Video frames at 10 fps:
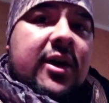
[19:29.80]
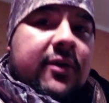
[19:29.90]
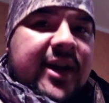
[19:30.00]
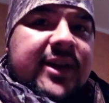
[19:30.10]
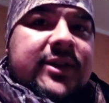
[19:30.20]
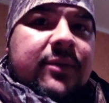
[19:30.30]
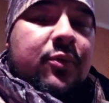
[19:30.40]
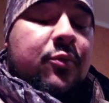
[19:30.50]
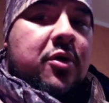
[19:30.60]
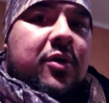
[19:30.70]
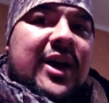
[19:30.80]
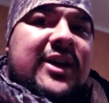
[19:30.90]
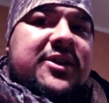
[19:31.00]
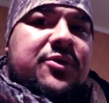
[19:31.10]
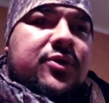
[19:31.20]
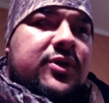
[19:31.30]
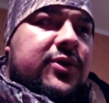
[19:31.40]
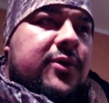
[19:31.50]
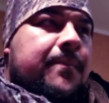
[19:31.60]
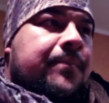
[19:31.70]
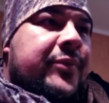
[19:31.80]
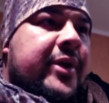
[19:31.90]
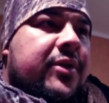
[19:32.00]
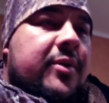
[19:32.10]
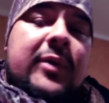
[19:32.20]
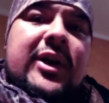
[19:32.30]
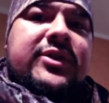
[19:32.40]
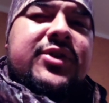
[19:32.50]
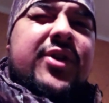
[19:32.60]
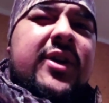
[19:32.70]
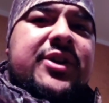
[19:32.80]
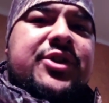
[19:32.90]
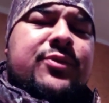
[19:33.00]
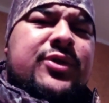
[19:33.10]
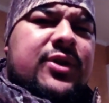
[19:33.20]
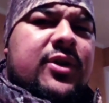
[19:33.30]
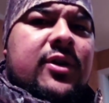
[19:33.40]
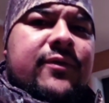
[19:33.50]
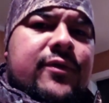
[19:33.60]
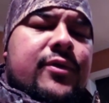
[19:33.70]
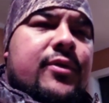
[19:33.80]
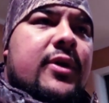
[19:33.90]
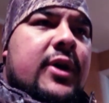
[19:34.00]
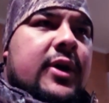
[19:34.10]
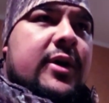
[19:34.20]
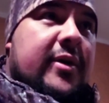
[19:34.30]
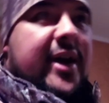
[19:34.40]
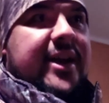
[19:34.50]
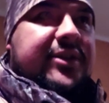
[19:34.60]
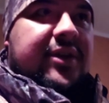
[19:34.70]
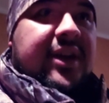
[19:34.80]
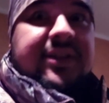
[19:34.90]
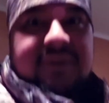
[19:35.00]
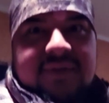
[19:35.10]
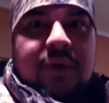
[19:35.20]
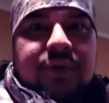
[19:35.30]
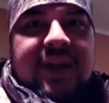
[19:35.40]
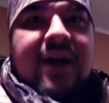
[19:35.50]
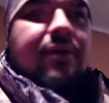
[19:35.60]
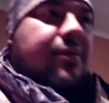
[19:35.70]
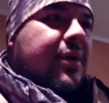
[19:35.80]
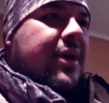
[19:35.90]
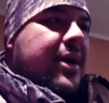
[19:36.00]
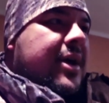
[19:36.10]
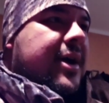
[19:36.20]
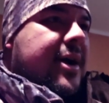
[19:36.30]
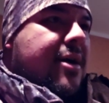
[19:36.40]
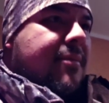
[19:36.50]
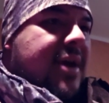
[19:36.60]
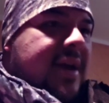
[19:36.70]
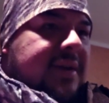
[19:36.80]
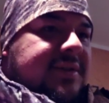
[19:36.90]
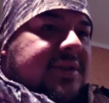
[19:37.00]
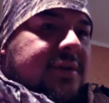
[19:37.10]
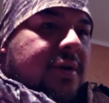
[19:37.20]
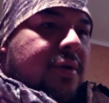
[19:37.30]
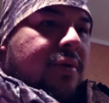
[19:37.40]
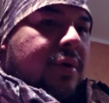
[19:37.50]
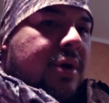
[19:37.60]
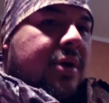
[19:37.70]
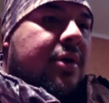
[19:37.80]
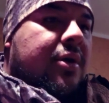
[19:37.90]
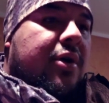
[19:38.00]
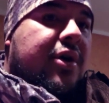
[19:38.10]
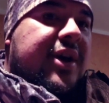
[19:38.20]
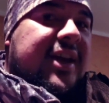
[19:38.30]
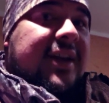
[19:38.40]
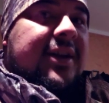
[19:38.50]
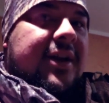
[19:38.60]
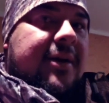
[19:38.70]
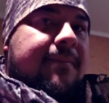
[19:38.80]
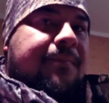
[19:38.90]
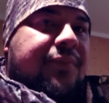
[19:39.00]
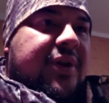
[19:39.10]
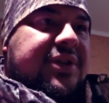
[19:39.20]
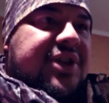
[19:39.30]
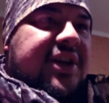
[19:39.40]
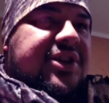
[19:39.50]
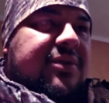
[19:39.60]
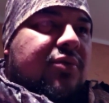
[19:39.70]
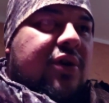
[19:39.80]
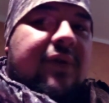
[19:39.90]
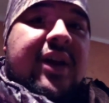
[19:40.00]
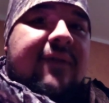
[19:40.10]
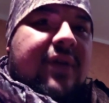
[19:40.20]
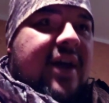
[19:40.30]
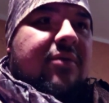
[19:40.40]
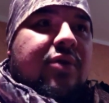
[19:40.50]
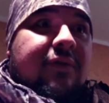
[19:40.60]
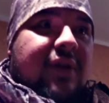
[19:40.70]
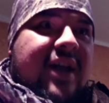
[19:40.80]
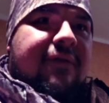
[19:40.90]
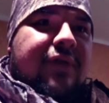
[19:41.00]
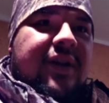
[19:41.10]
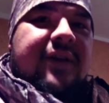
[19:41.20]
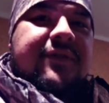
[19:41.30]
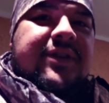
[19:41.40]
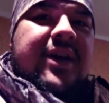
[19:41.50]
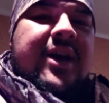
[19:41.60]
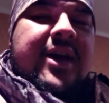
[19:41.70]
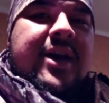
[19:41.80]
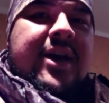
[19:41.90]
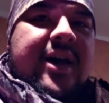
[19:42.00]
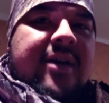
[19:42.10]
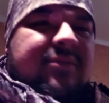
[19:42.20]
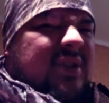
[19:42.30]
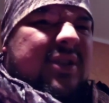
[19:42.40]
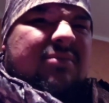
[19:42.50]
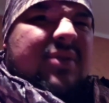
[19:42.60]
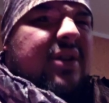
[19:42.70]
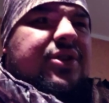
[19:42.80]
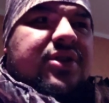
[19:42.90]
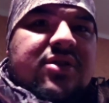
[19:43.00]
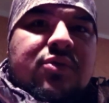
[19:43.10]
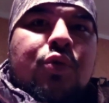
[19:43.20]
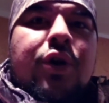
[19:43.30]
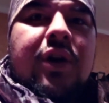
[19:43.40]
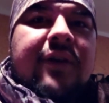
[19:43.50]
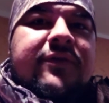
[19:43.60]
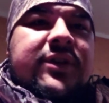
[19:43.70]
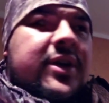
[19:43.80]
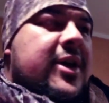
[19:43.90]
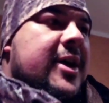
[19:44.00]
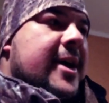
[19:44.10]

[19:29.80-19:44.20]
We had our hands up when we were glassing all the time. The blood circulation wasn't going through our hands like as if they were down, and so I ended up changing my recovery gloves, they're just thin work gloves,